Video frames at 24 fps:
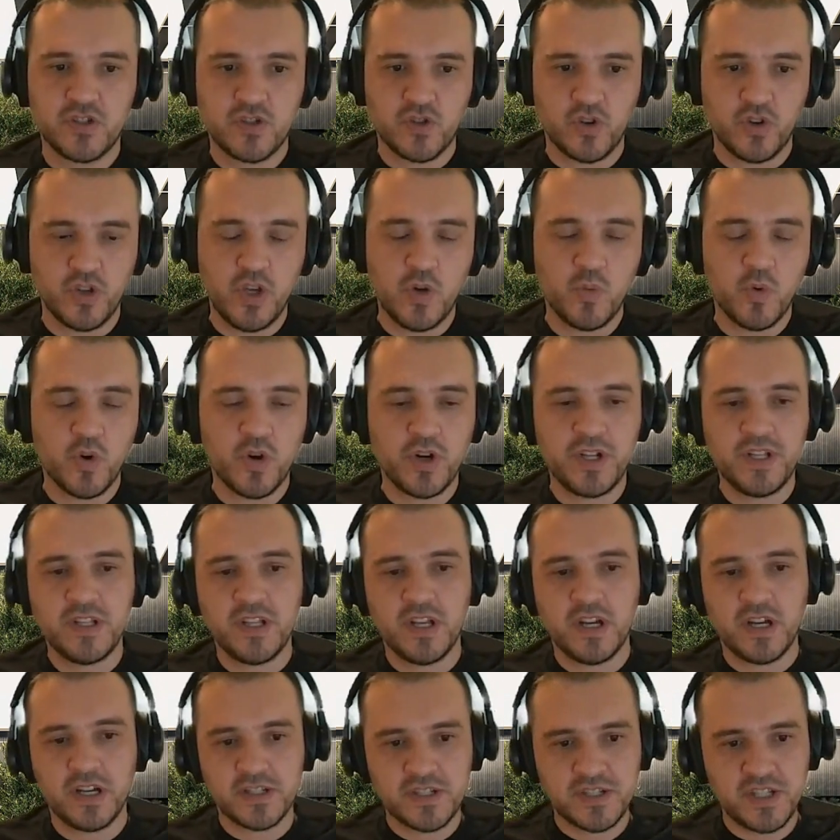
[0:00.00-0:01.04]
So you were
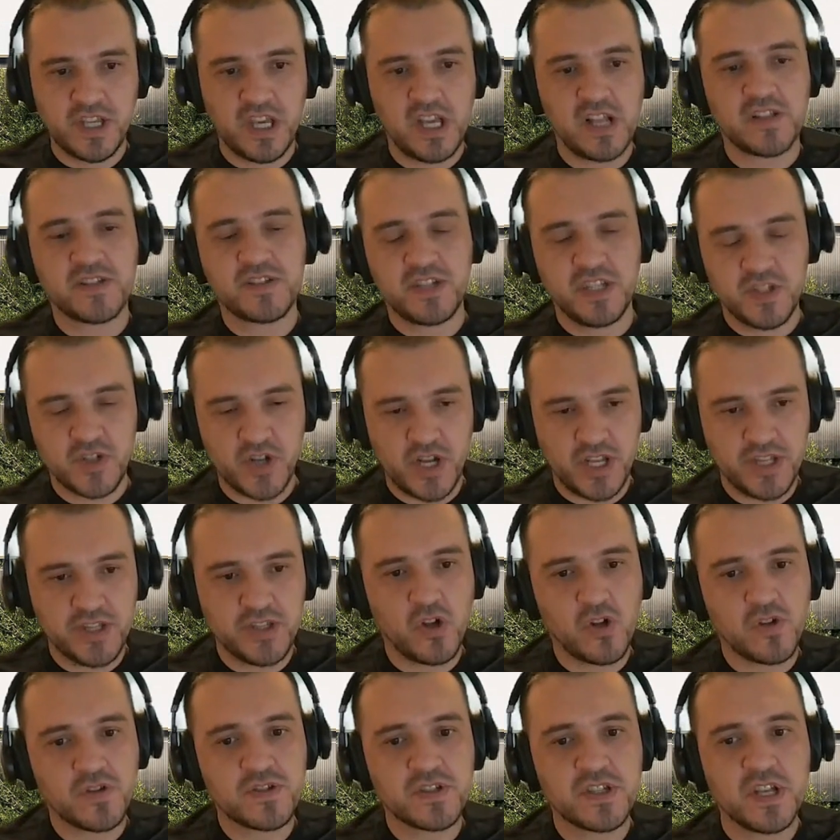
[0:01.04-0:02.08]
in uh, sales in
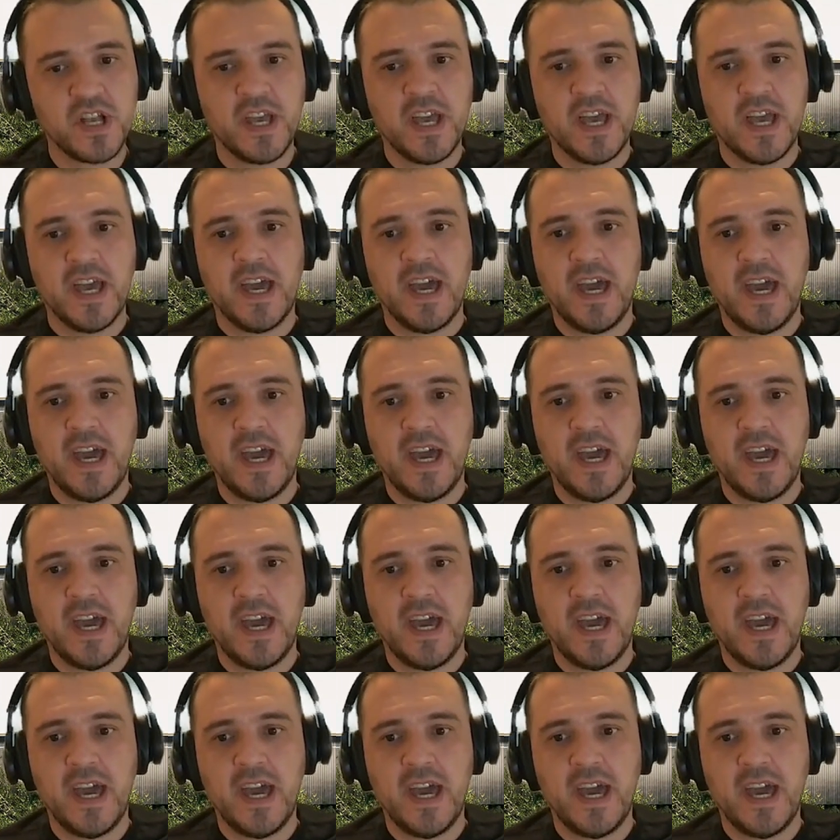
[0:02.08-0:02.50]
rentals,